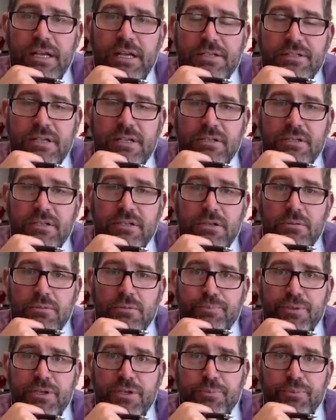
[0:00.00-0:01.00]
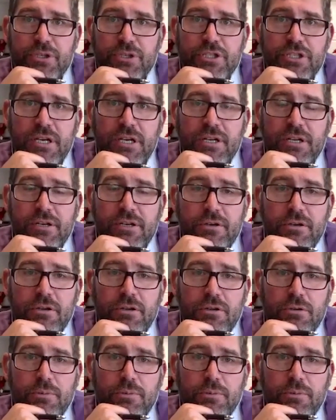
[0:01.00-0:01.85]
Has that de- depreciated at all?